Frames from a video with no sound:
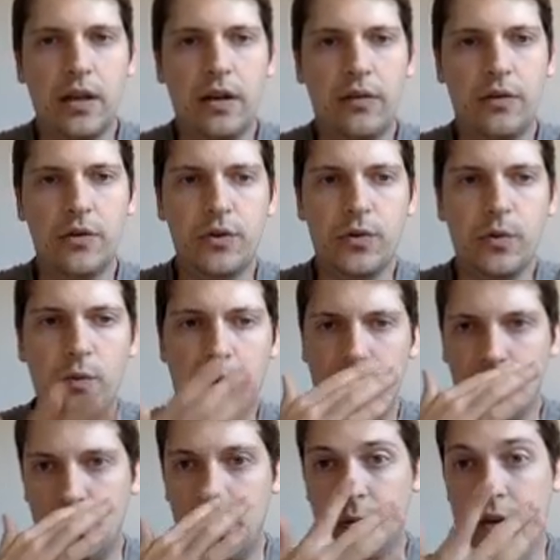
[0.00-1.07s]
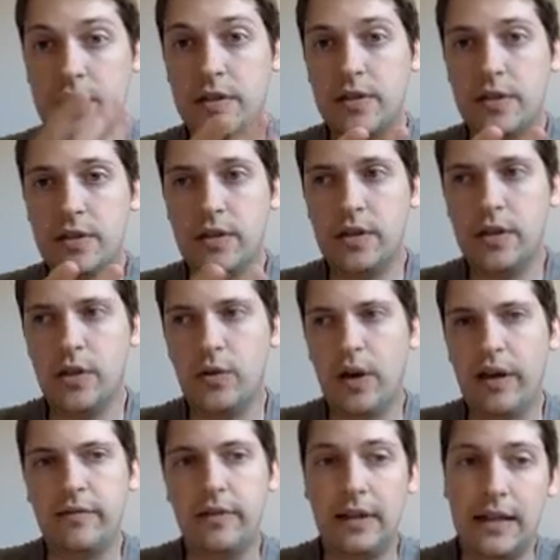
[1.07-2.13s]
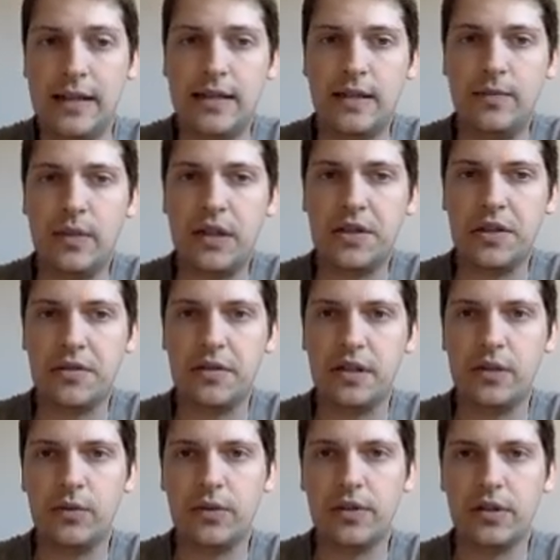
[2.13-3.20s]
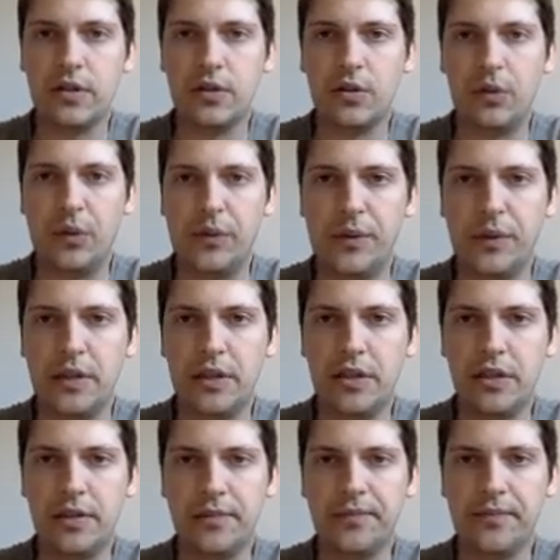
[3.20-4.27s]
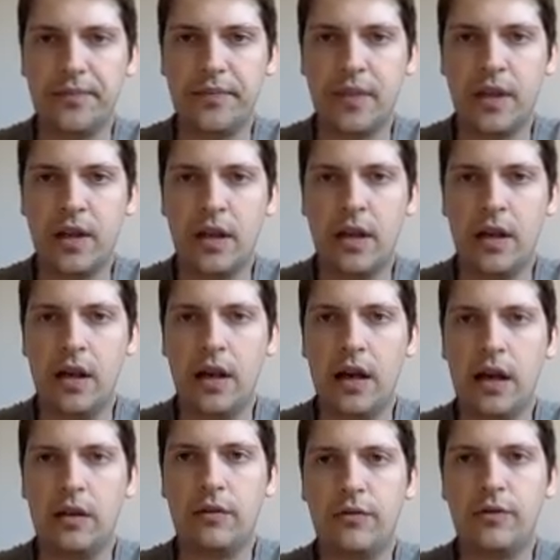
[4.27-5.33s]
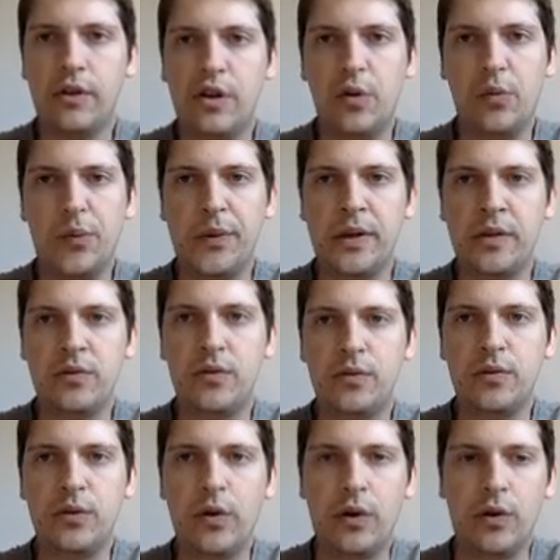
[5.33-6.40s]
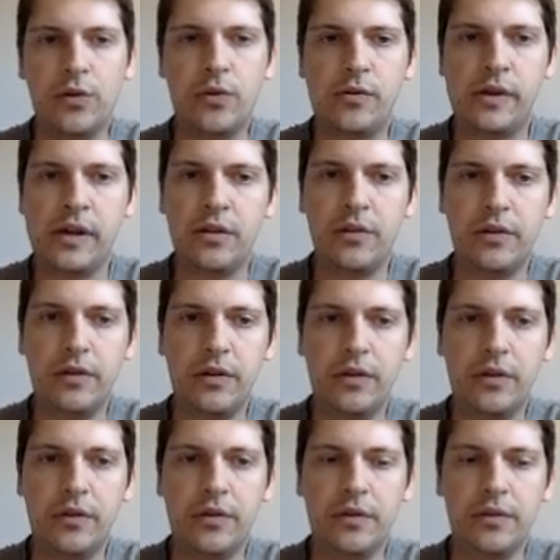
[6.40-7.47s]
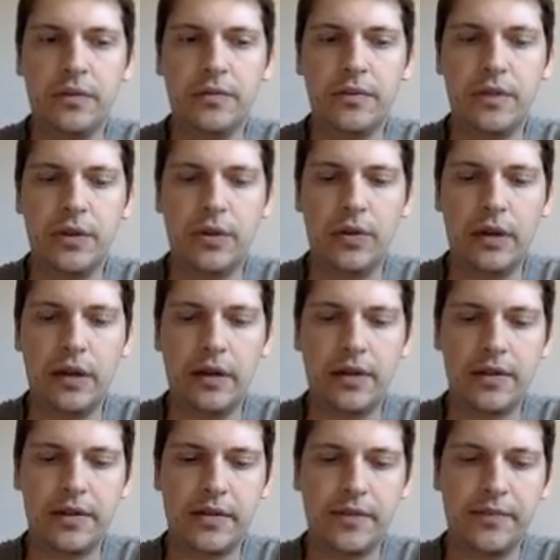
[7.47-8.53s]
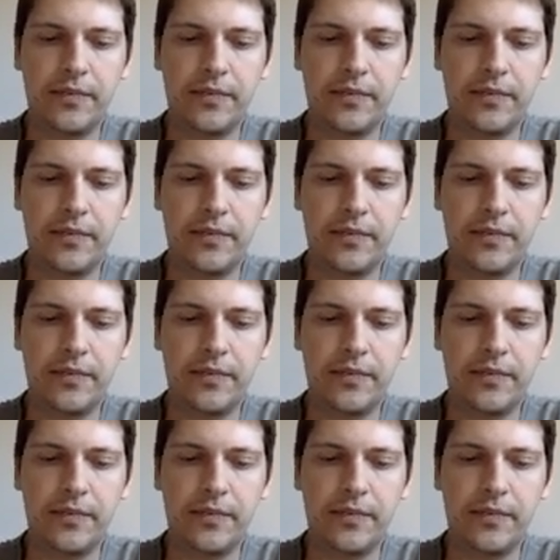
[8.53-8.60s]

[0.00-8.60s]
Of course, when you do this, you have less master sequences in your population. And for the upper bound, you do the contrary. You do that.